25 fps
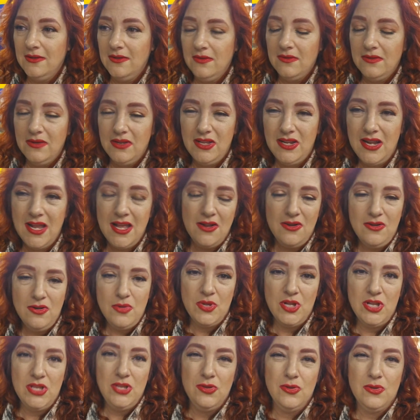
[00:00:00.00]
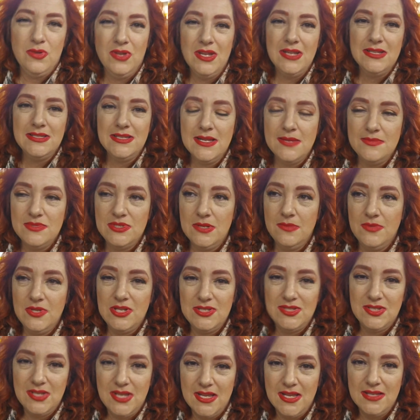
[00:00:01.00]
And I don't know about you, anytime somebody
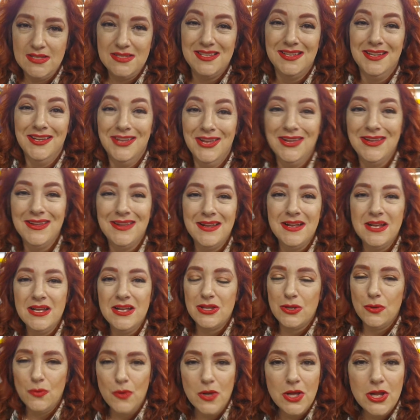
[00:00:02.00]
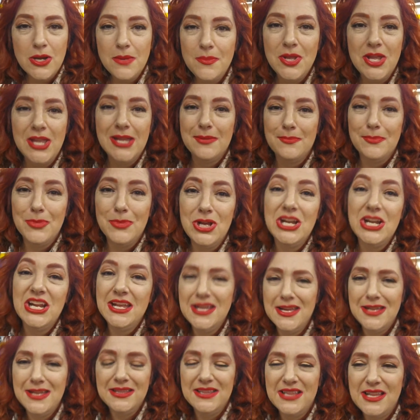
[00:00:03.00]
says you want to make money
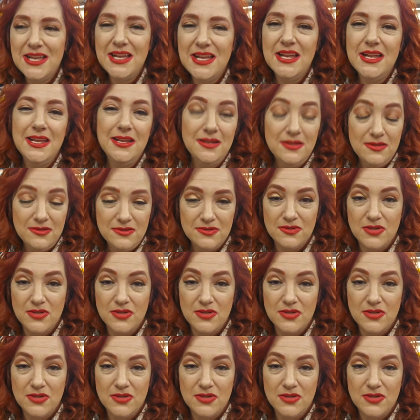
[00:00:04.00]
online,